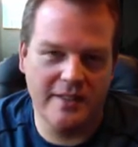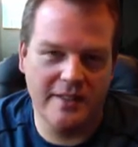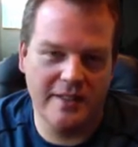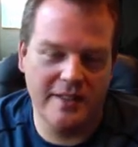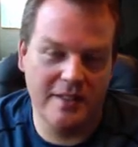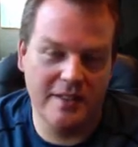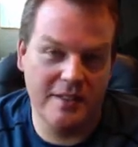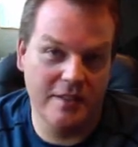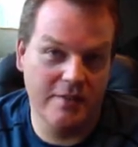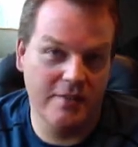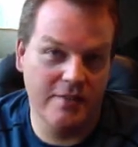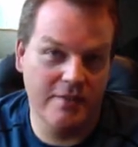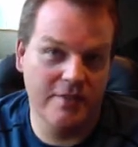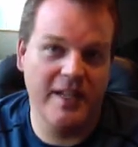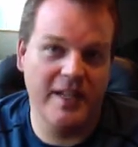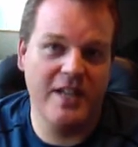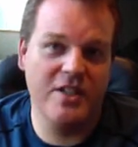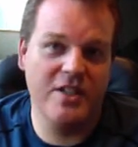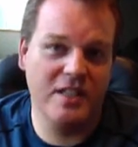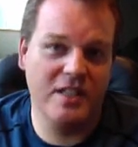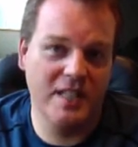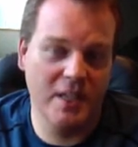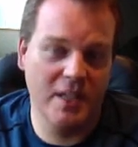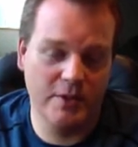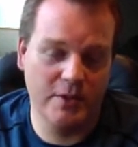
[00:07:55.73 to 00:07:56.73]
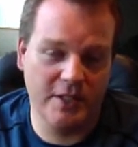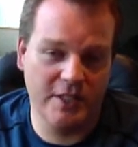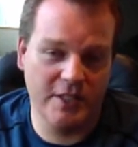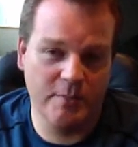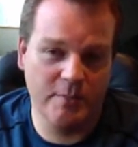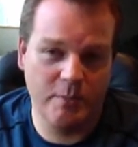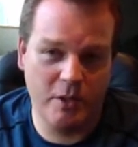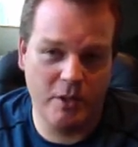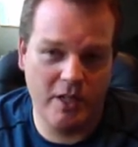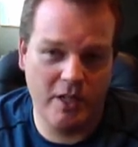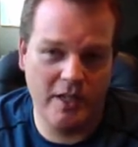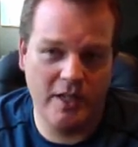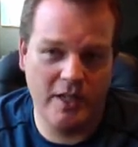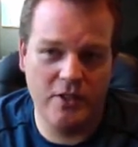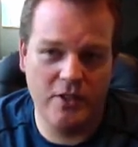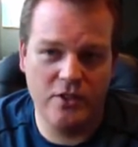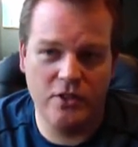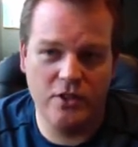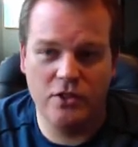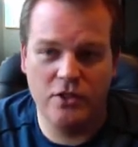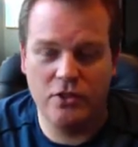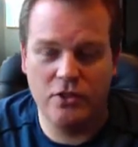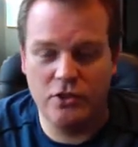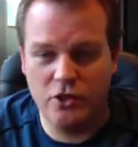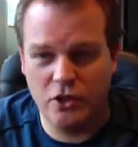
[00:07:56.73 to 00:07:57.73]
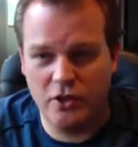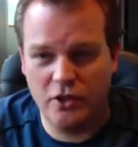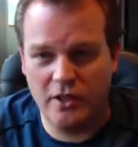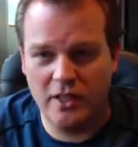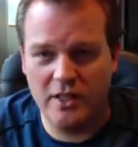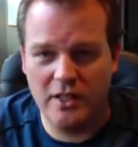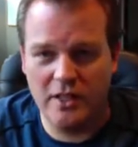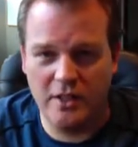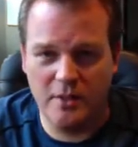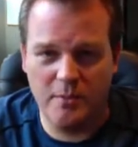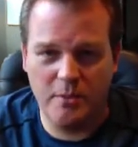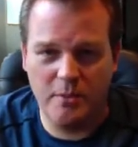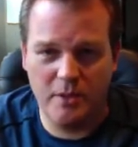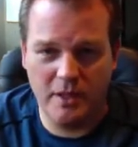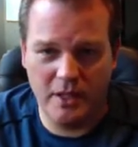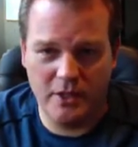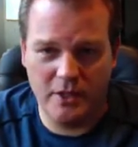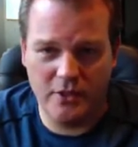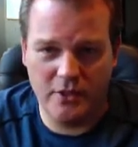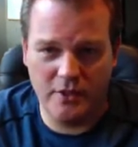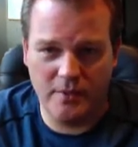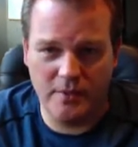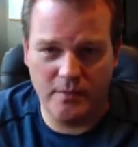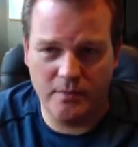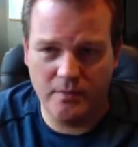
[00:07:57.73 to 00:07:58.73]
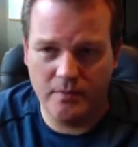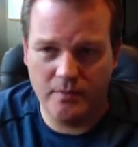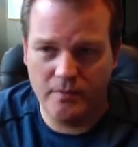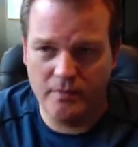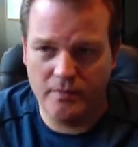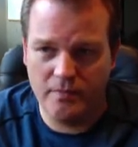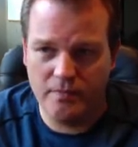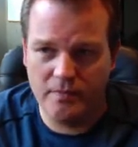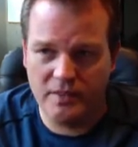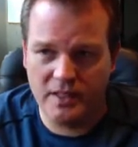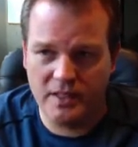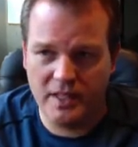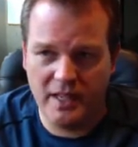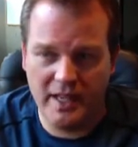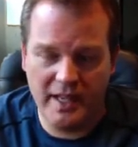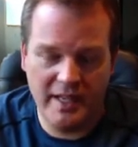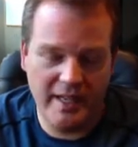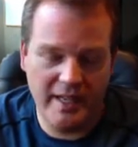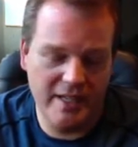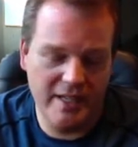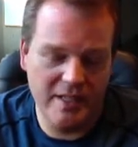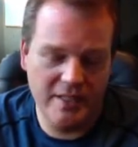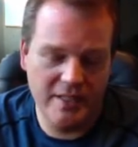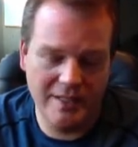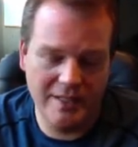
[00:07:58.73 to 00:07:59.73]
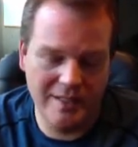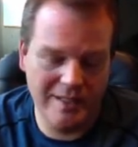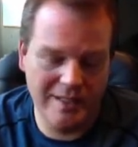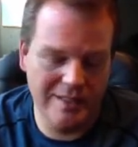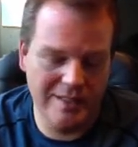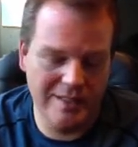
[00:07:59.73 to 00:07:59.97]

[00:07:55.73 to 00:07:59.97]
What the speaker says: the deflation that was experienced during the Depression. And I just think this